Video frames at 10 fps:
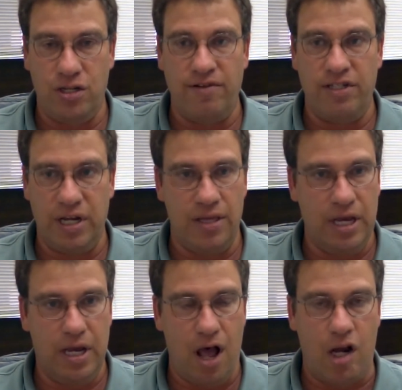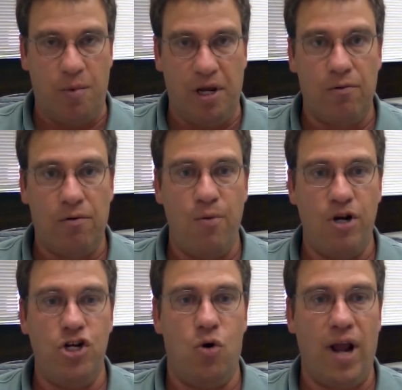obviously, on the economy, right?
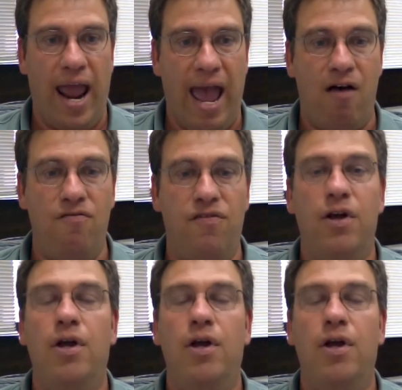When you don't have